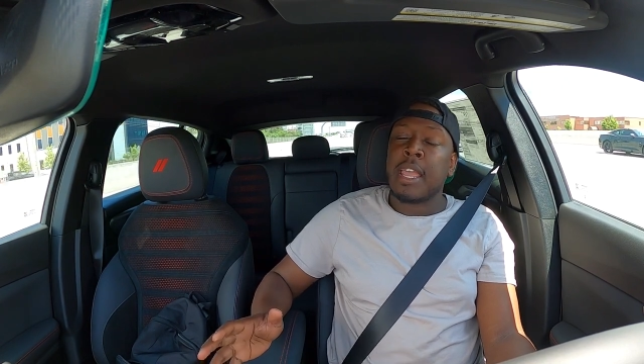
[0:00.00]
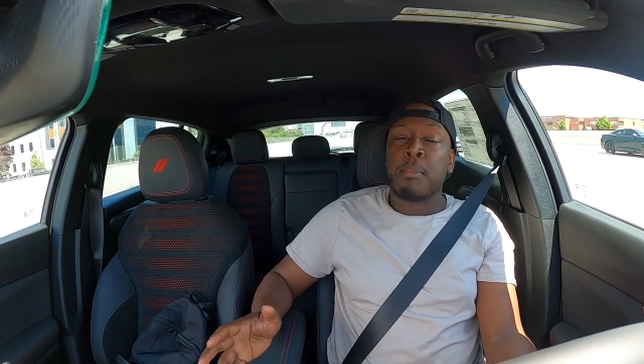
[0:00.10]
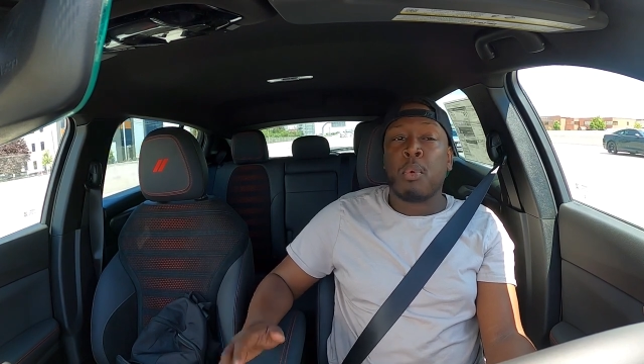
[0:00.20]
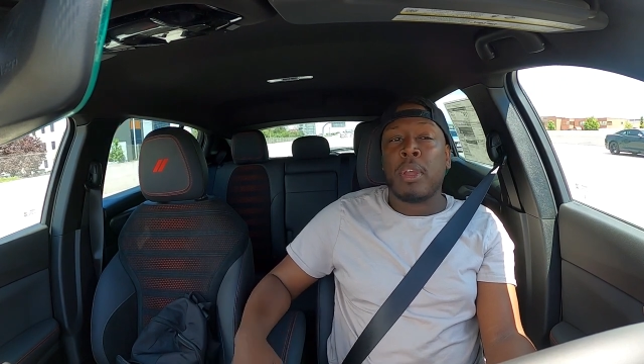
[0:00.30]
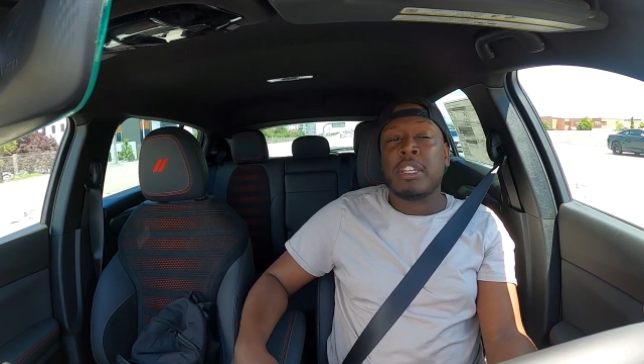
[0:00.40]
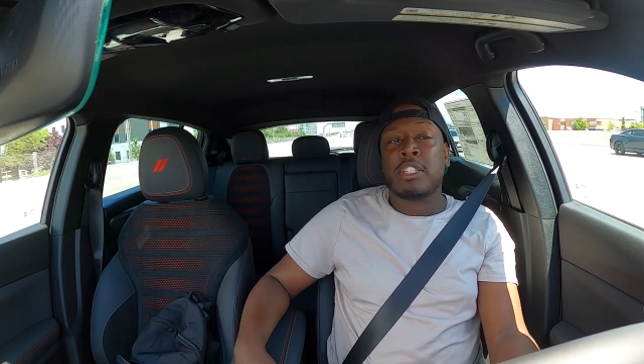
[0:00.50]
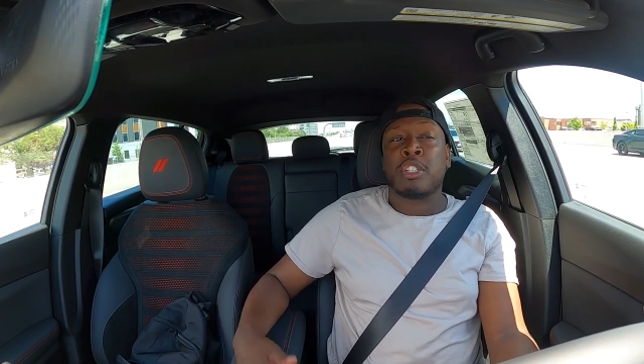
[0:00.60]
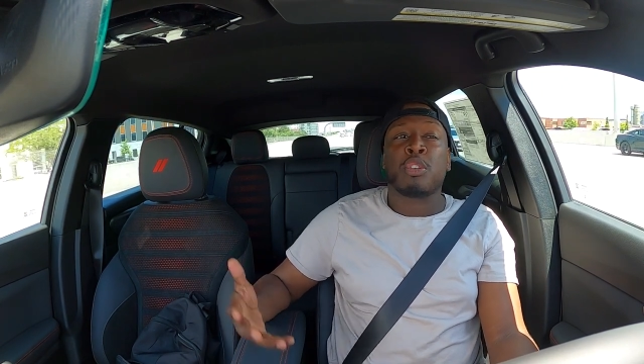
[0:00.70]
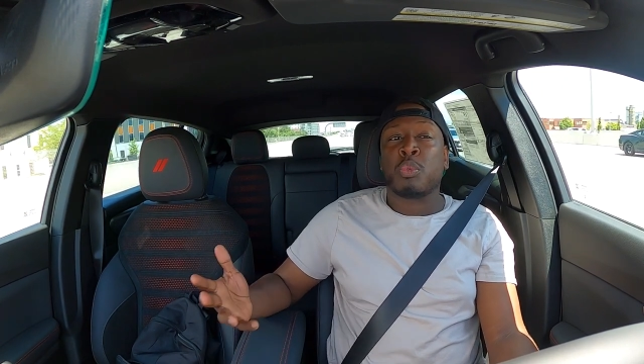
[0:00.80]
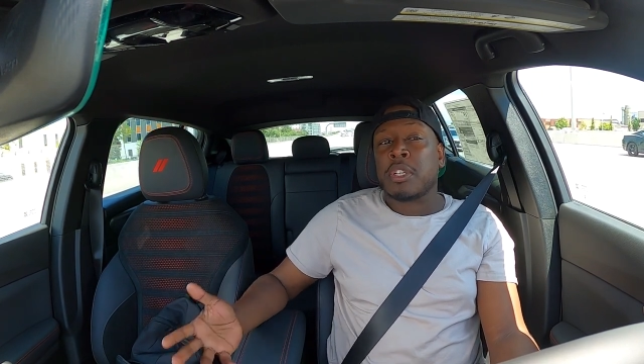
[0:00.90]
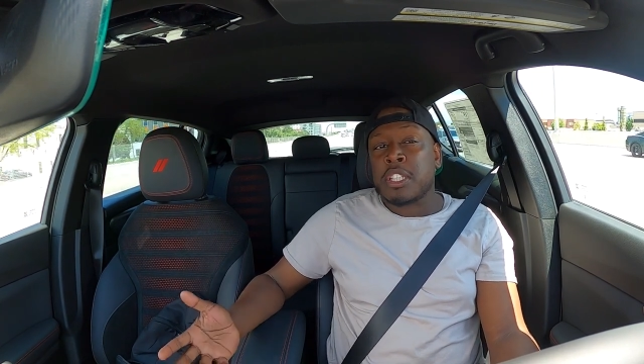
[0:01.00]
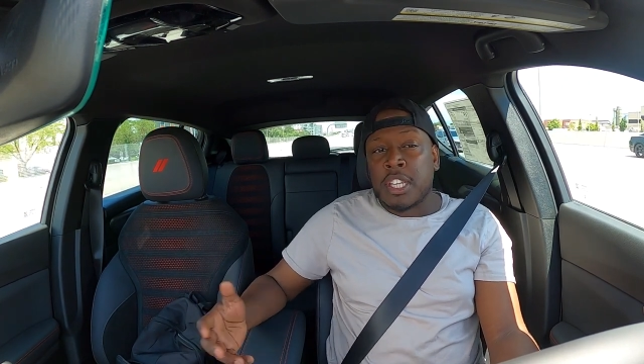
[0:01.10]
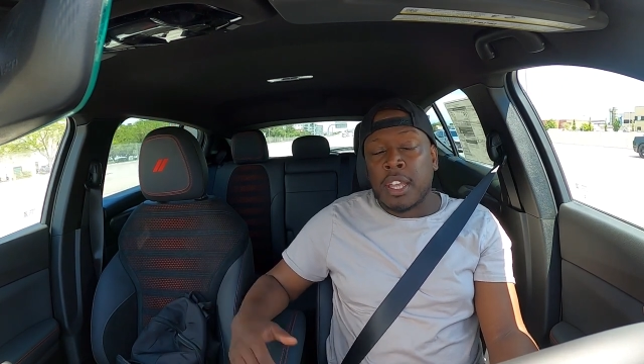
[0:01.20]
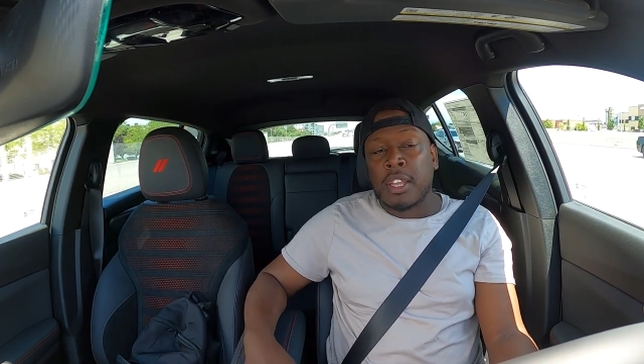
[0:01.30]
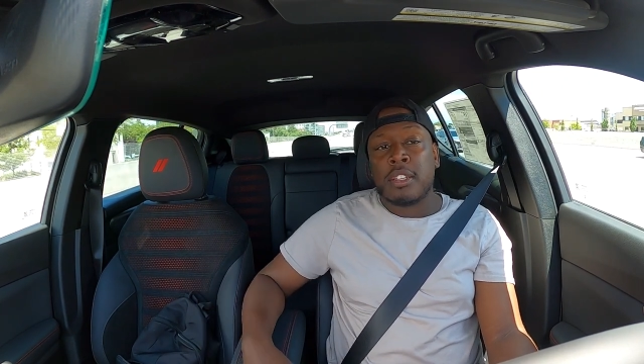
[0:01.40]
8.01
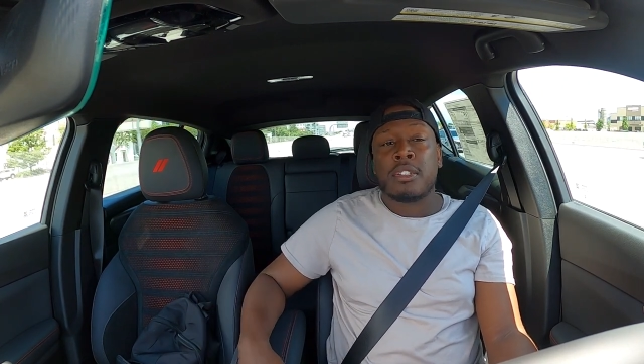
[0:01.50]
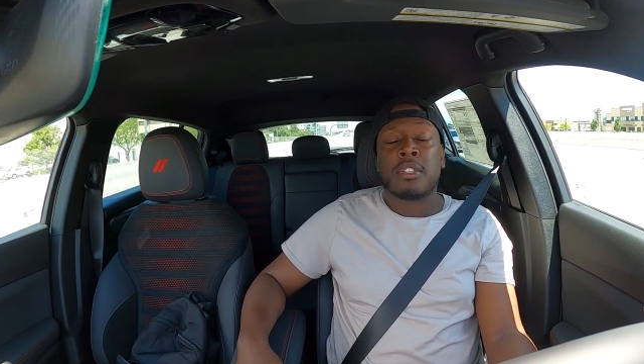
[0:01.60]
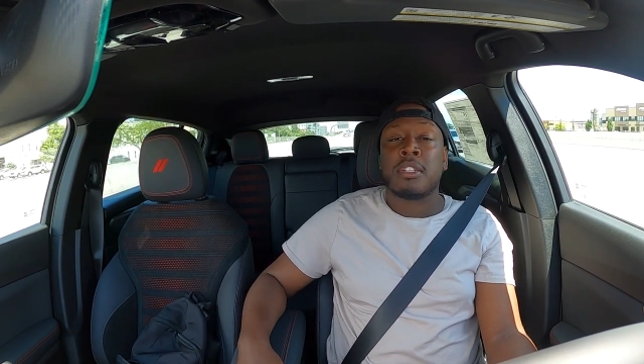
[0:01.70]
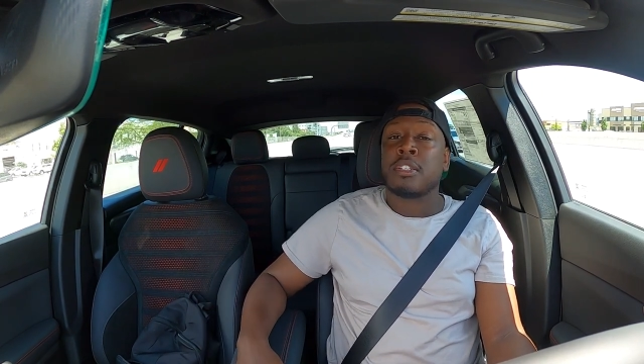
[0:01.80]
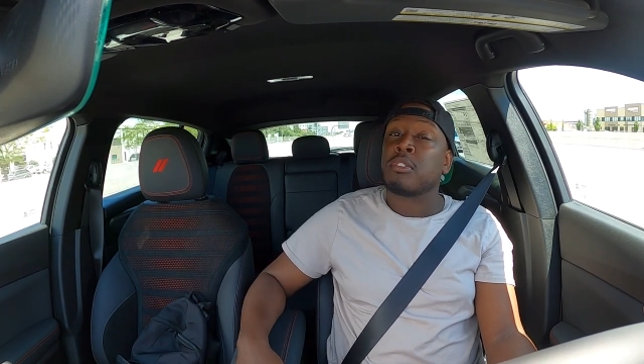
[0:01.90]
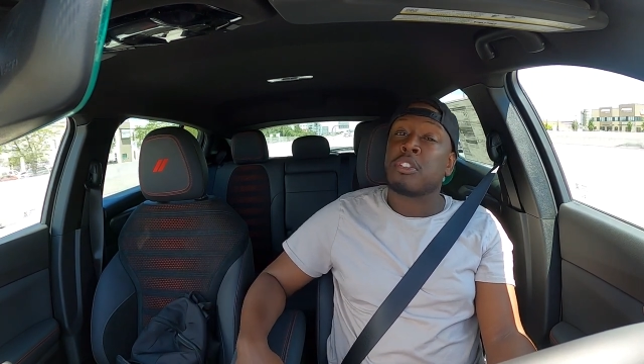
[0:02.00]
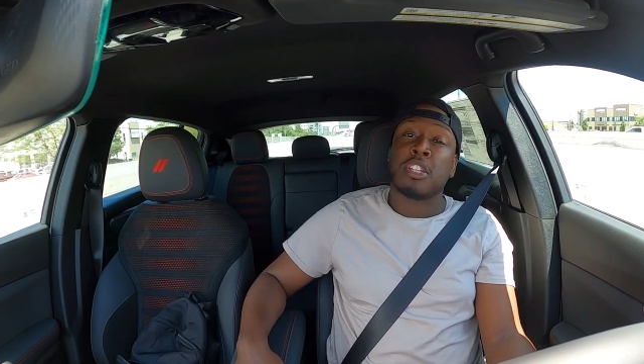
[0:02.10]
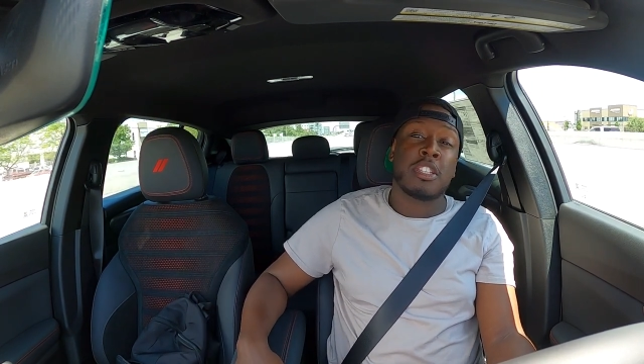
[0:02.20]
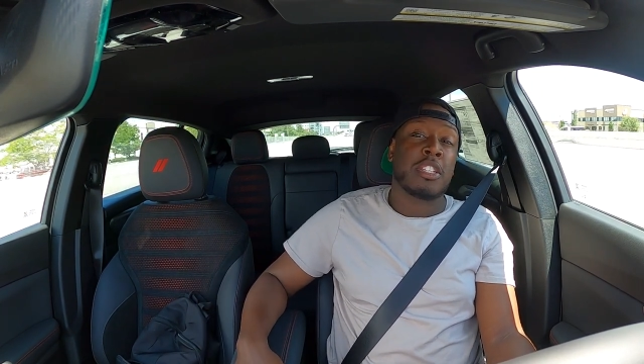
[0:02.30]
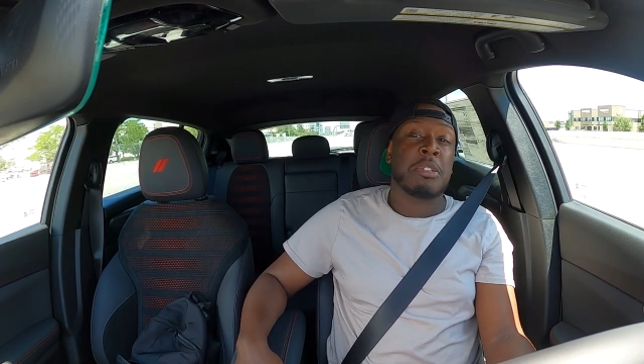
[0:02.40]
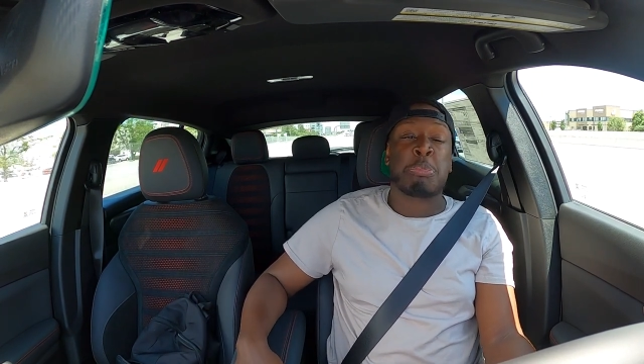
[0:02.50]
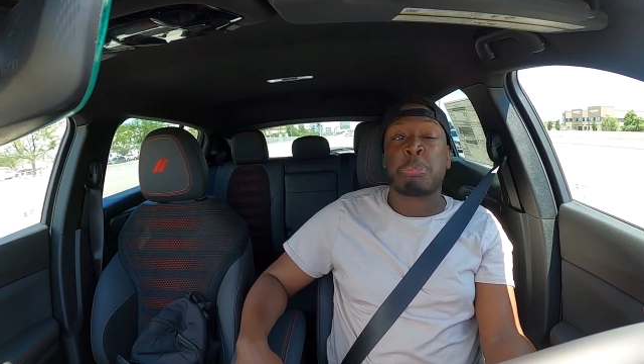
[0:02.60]
seconds, zero sixty. 60.